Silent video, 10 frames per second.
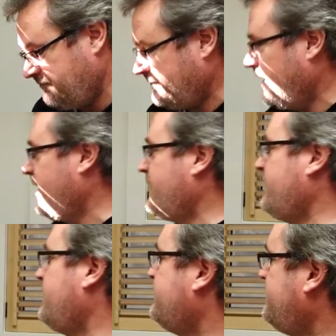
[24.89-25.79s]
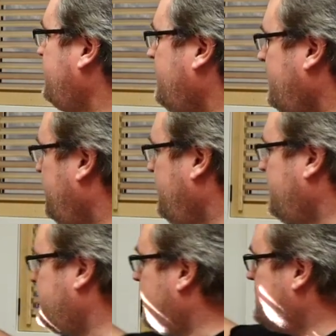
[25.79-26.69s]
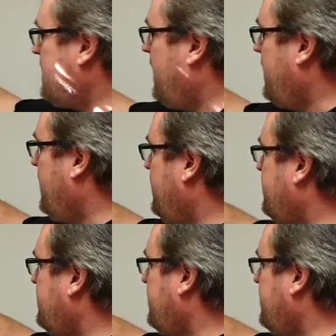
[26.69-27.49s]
I don't know, days on end.